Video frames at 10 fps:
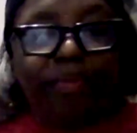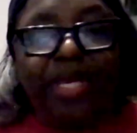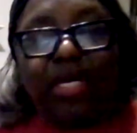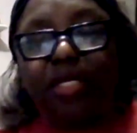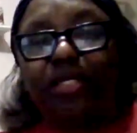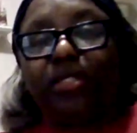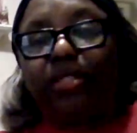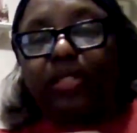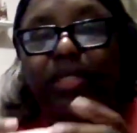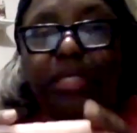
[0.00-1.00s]

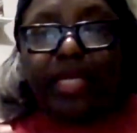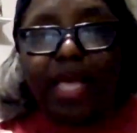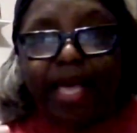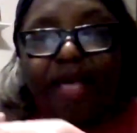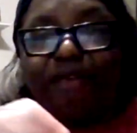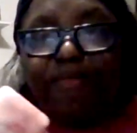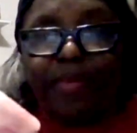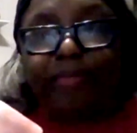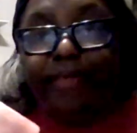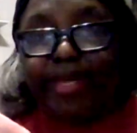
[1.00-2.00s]
because I've
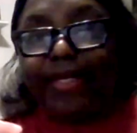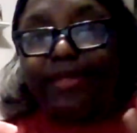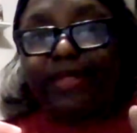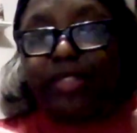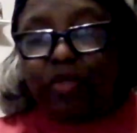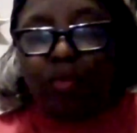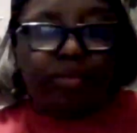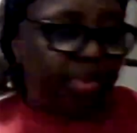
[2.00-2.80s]
been making soap.